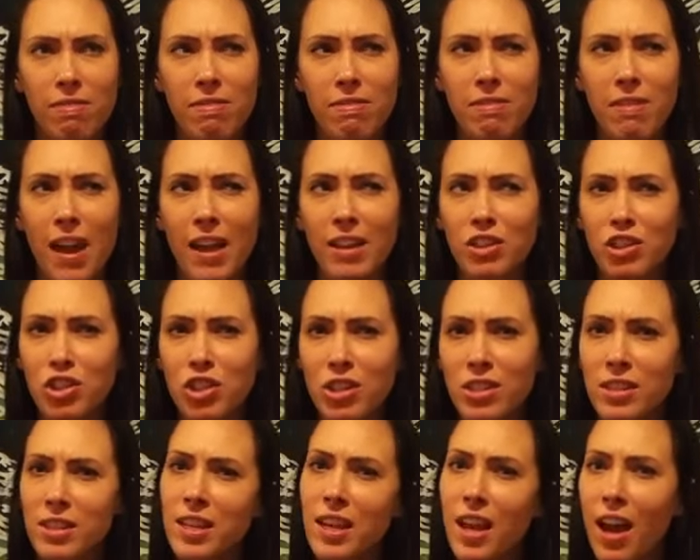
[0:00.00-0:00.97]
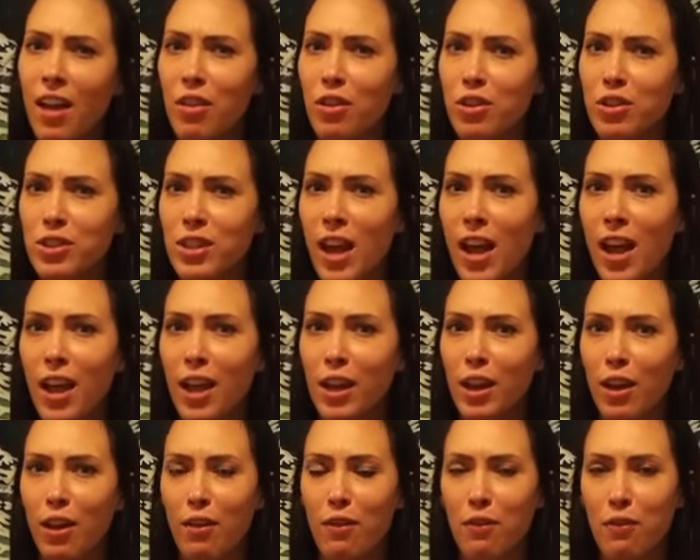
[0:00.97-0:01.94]
that's just the other side
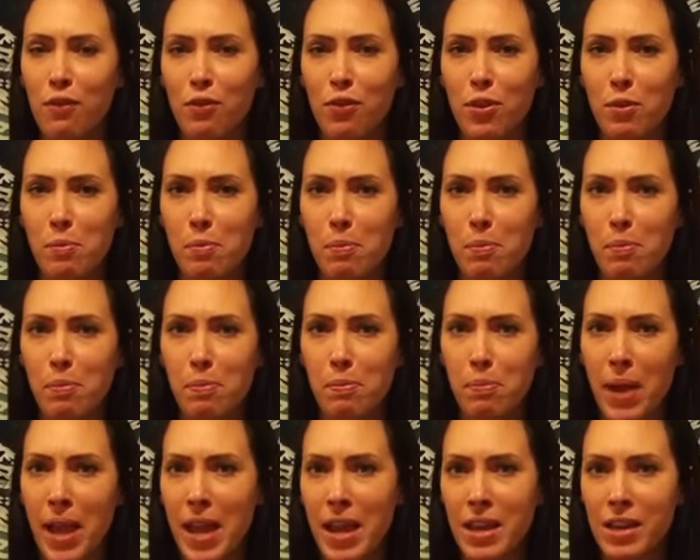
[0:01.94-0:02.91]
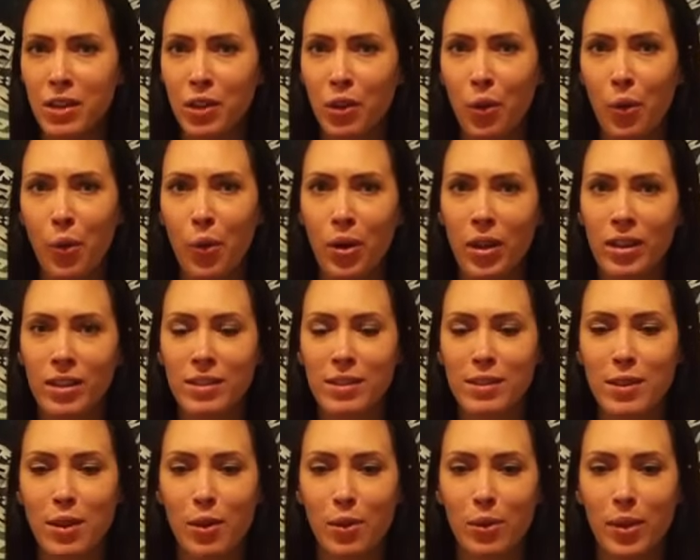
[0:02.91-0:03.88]
of the pain coin.
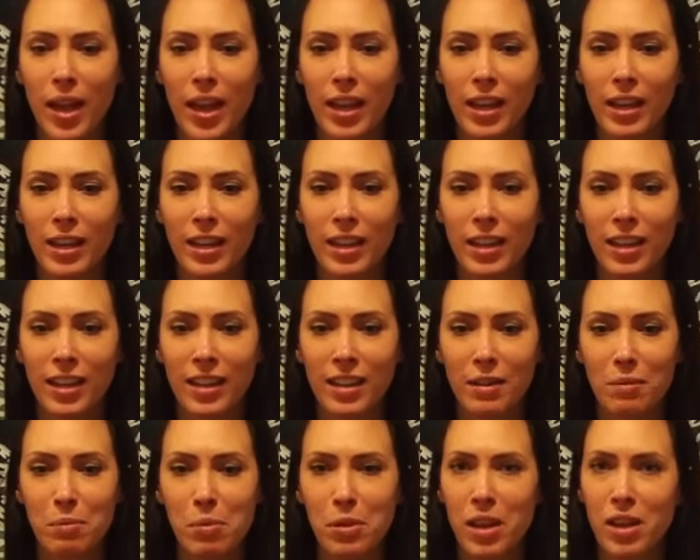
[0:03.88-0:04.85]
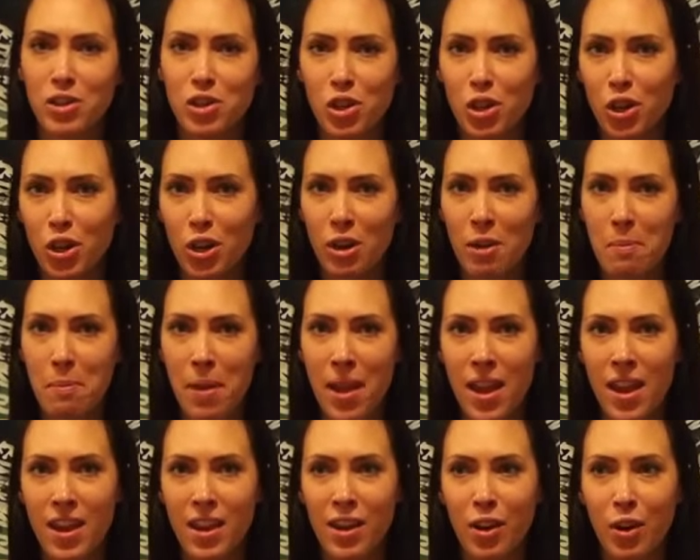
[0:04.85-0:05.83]
So like pleasure and
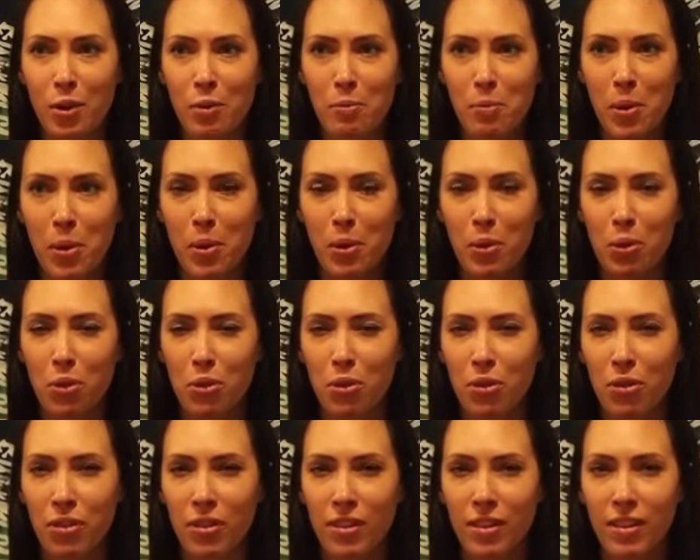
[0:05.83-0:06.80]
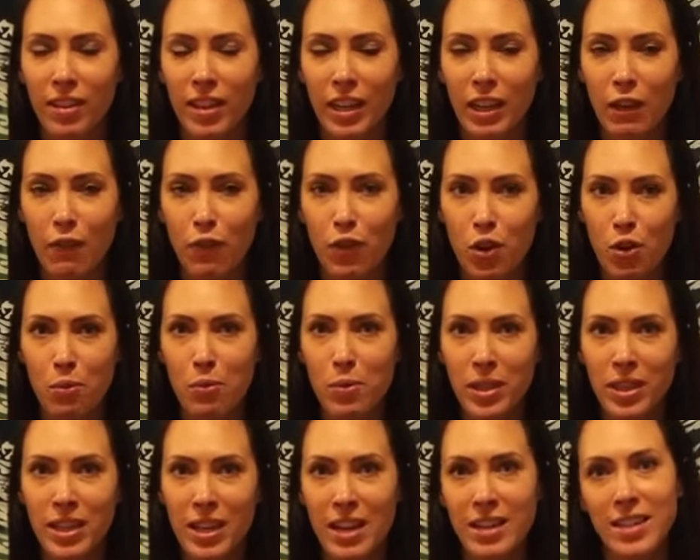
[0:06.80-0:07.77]
pain are both, like if you're
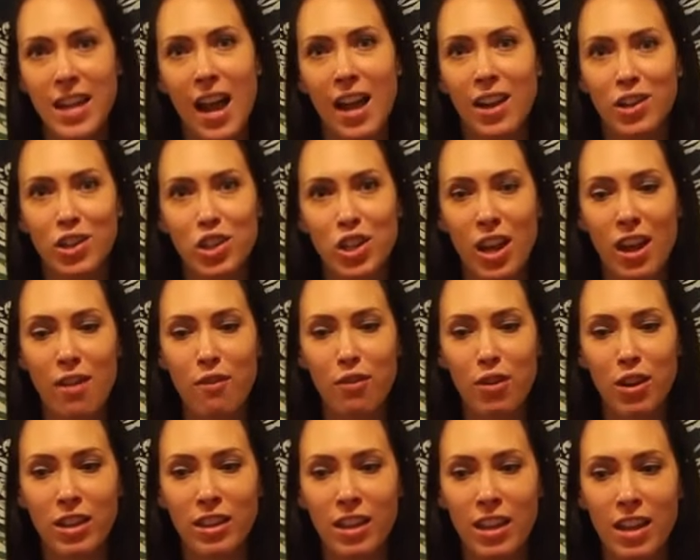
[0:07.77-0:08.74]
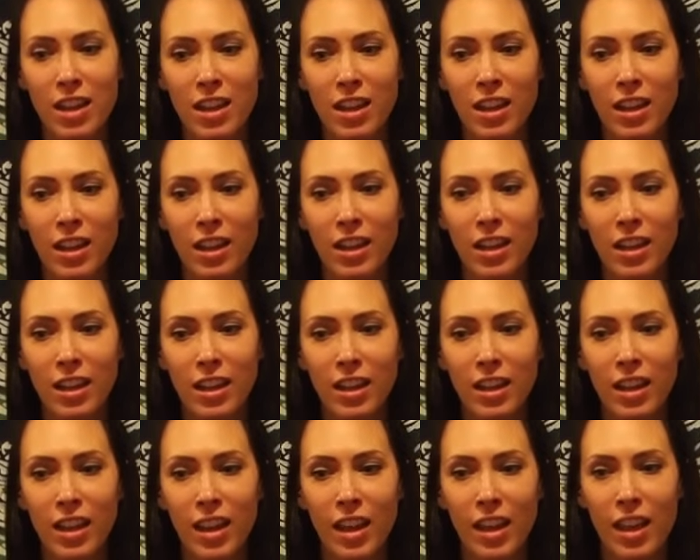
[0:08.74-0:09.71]
really attached to everything,
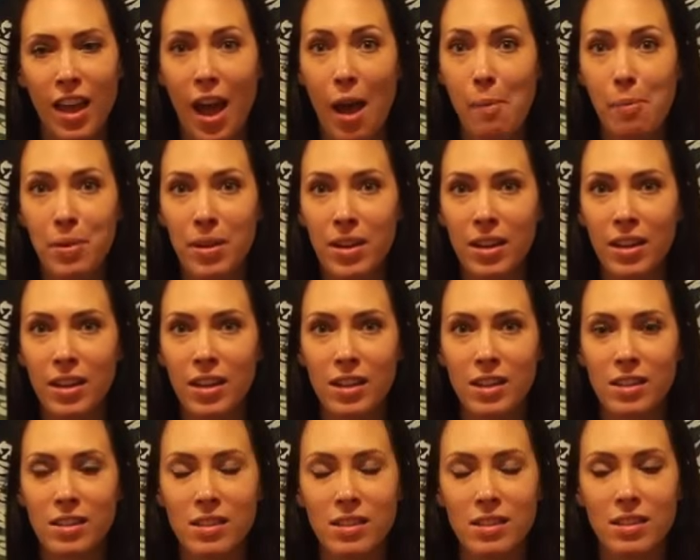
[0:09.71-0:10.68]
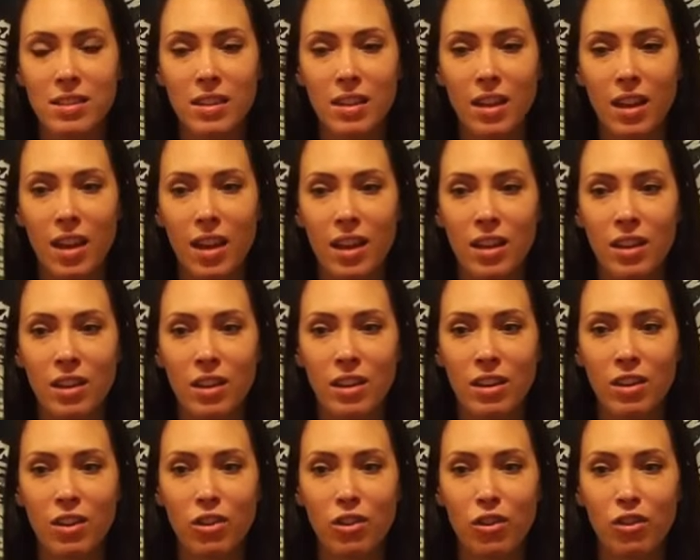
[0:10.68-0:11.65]
happiness,
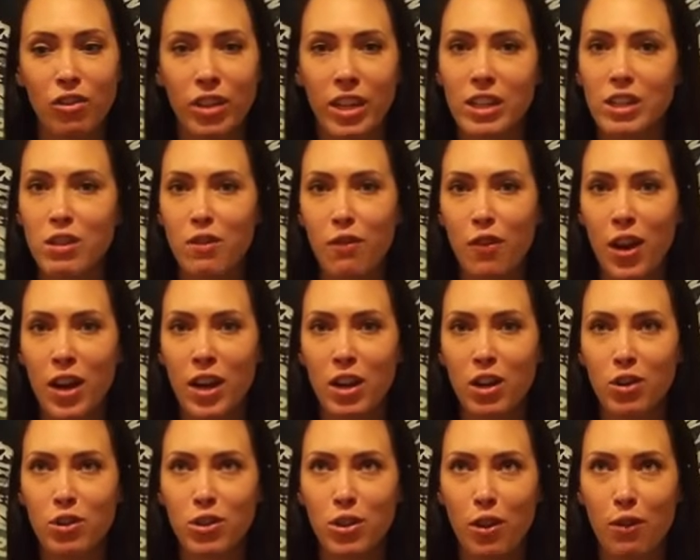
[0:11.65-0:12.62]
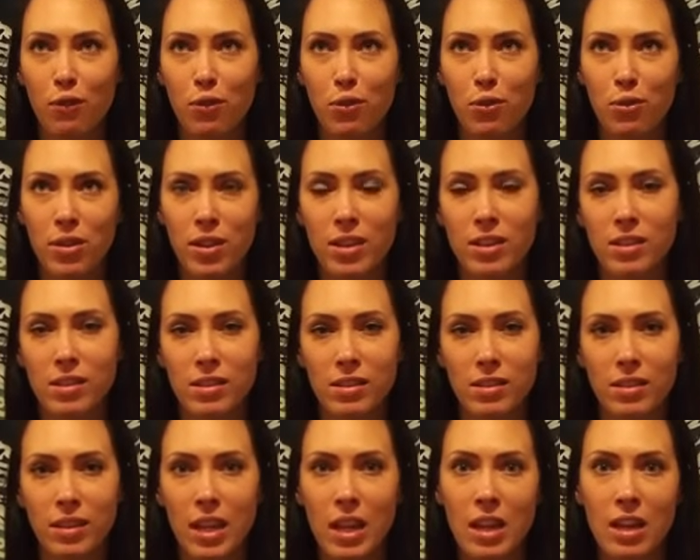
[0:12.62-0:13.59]
and you're like defining yourself through these
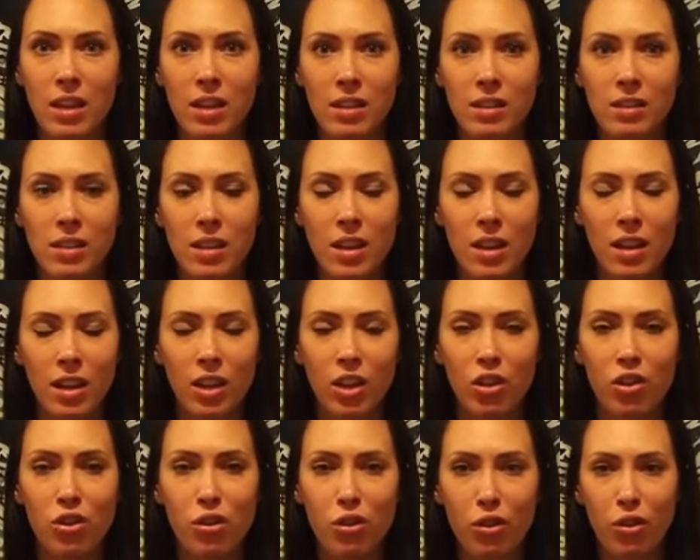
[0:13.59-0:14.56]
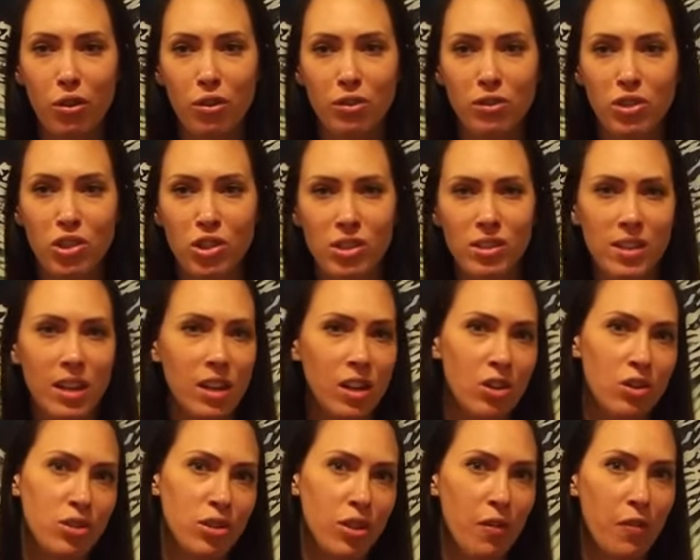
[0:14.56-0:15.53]
things, you're just setting
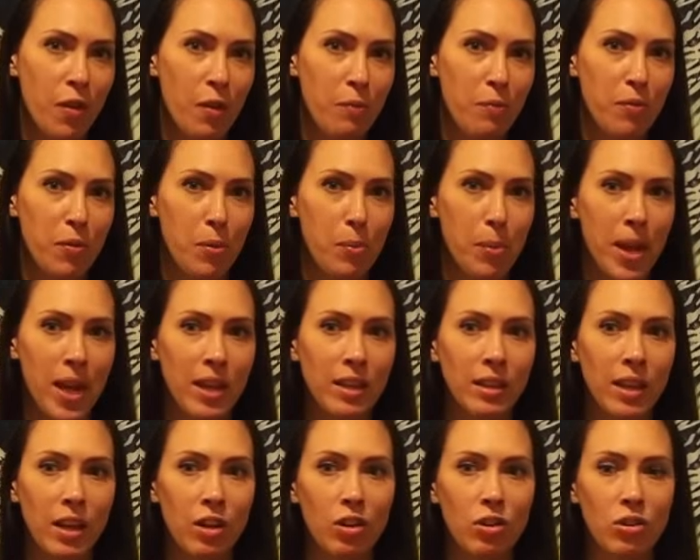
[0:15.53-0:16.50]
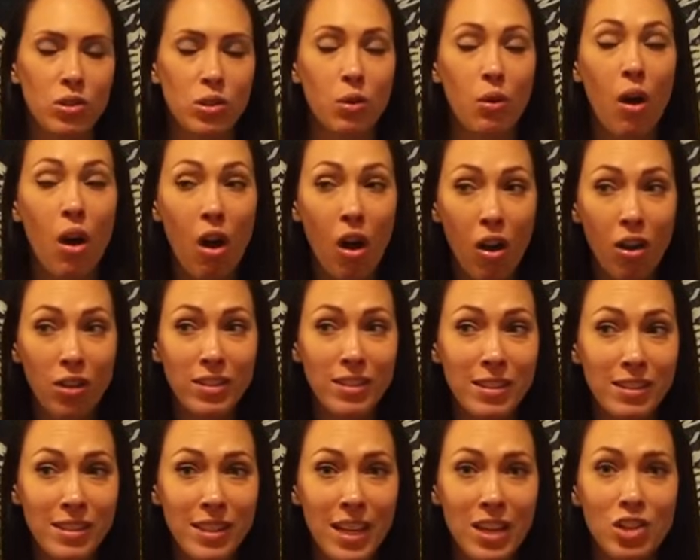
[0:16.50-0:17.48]
yourself up for pain later. So all
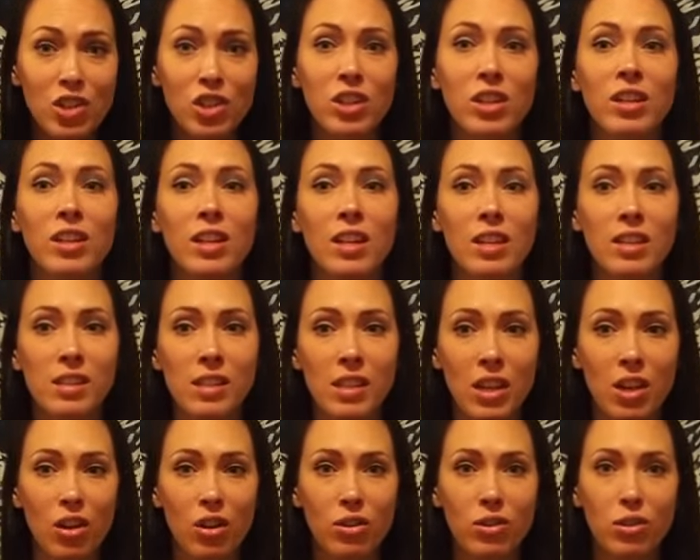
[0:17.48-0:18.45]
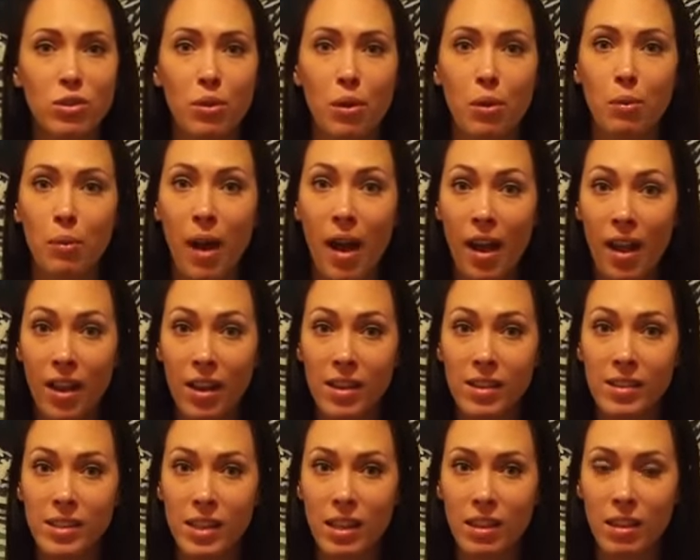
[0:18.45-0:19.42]
sensation is here to
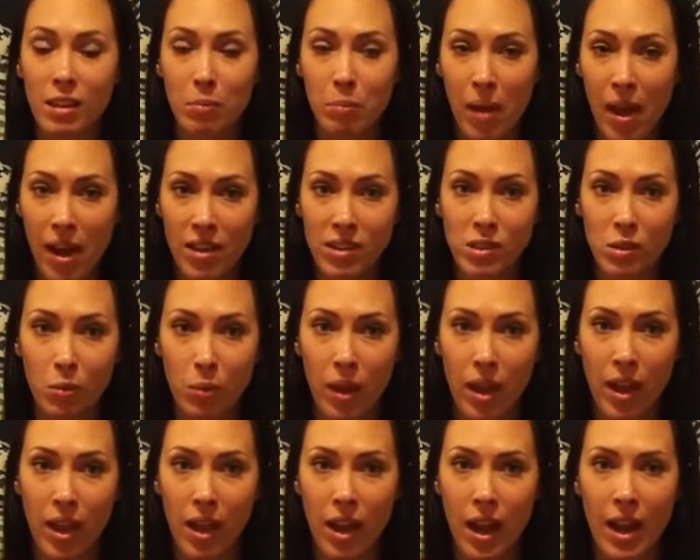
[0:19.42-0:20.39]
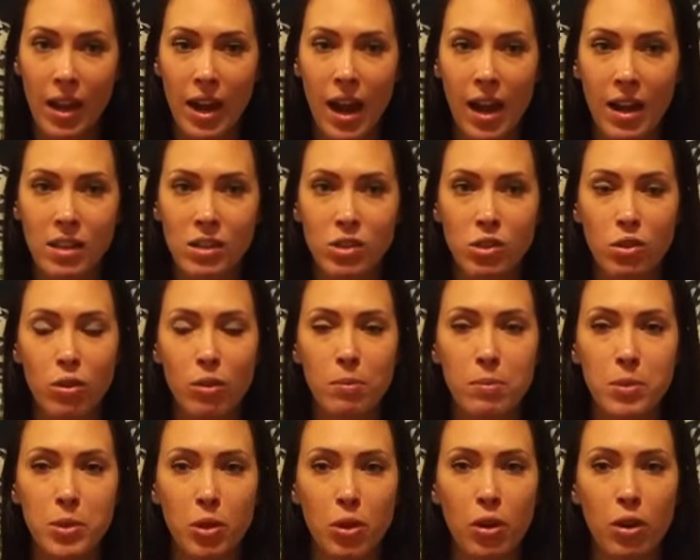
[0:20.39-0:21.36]
arise and then pass away. And as you
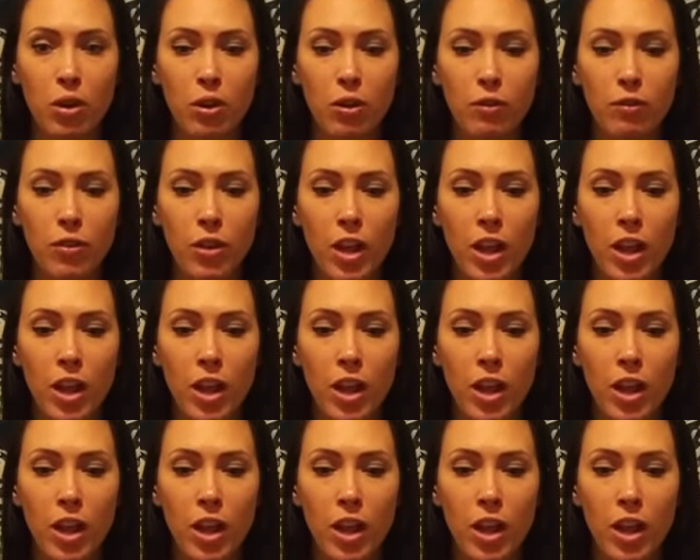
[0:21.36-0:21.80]
observe